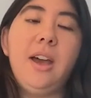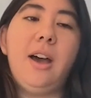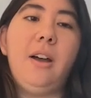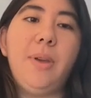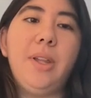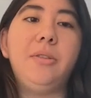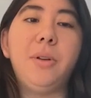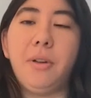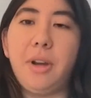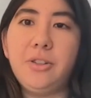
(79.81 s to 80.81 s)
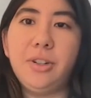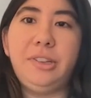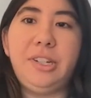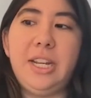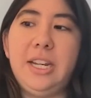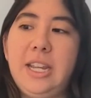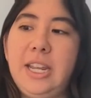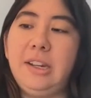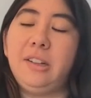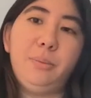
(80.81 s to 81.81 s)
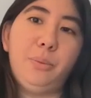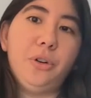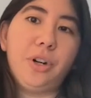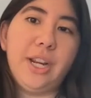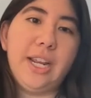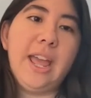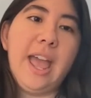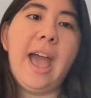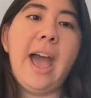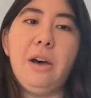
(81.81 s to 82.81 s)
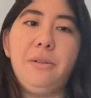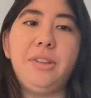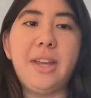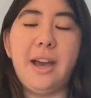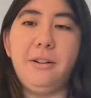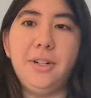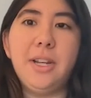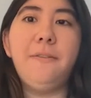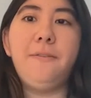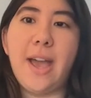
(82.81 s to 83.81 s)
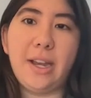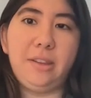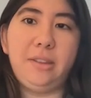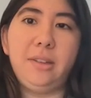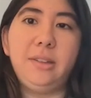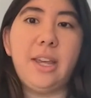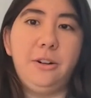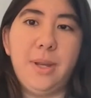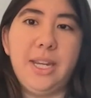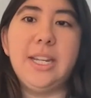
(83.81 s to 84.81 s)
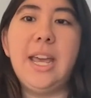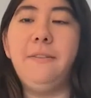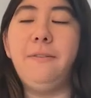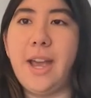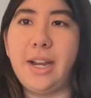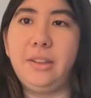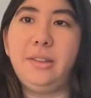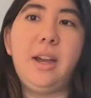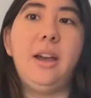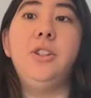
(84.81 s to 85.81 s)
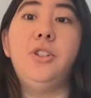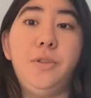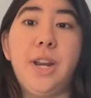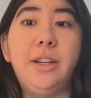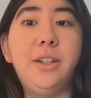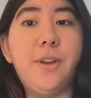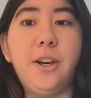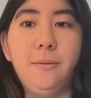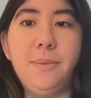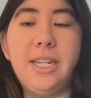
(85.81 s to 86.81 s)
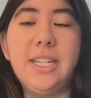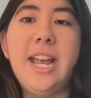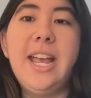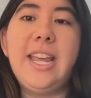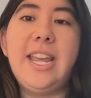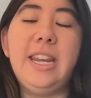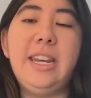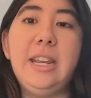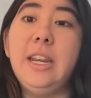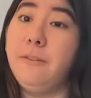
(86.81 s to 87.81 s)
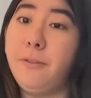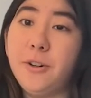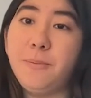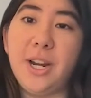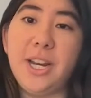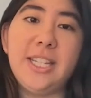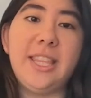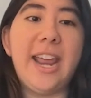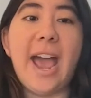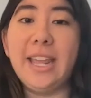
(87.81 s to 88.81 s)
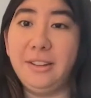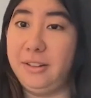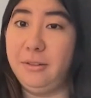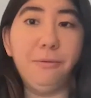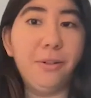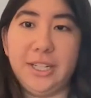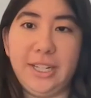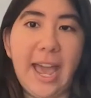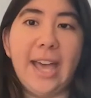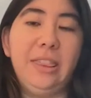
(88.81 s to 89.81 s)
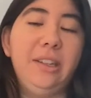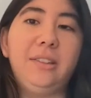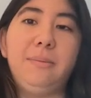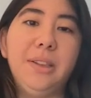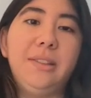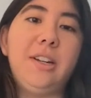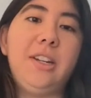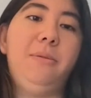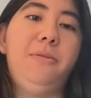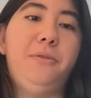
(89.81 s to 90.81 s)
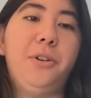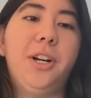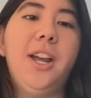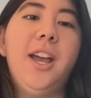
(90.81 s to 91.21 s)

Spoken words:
And so we were interested in exploring how sound affects settlement and affects juvenile development in an invertebrate that hadn't really had this been studied before,